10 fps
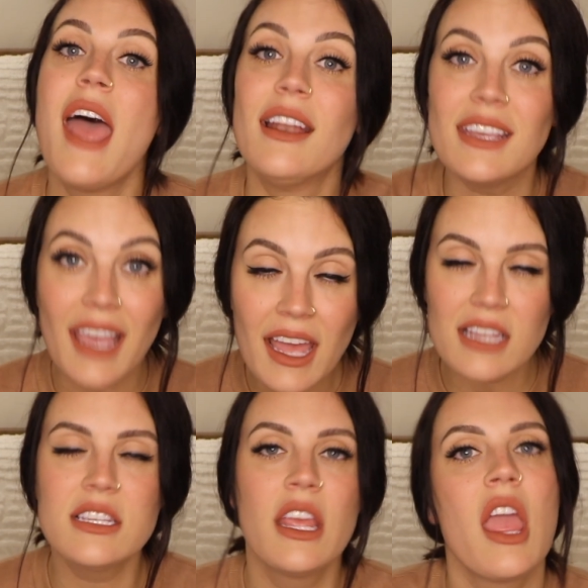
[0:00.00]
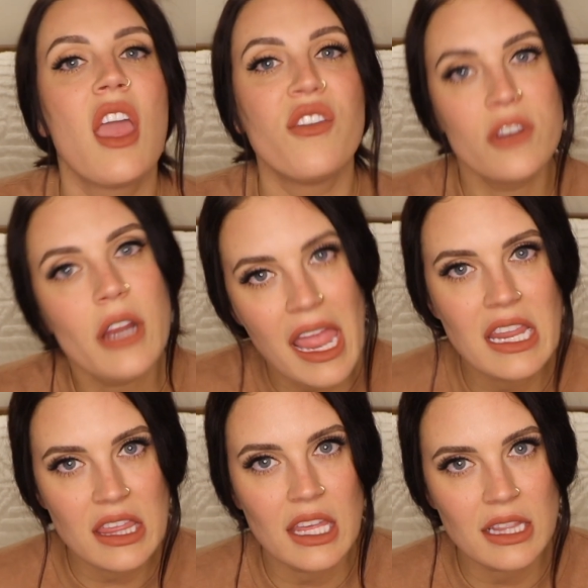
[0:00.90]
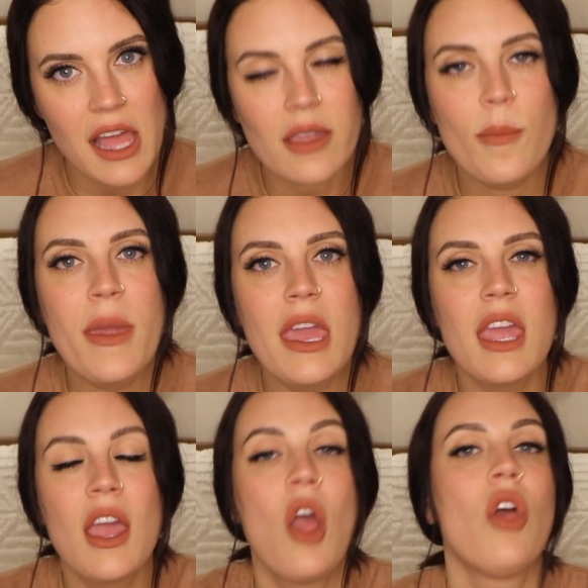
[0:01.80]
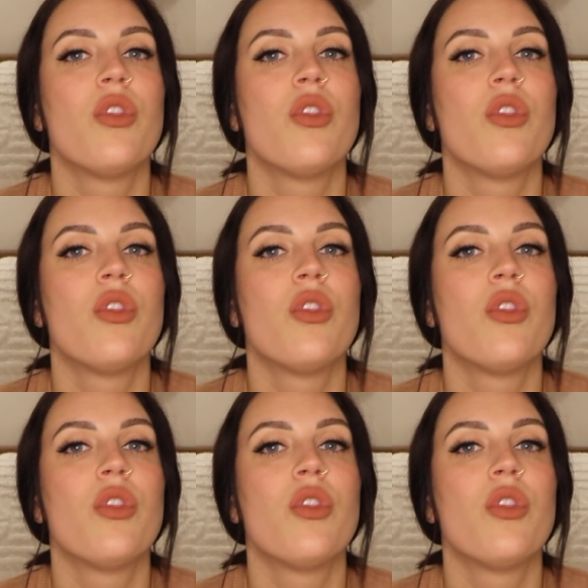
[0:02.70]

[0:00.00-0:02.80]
And yet, if you're anything like me,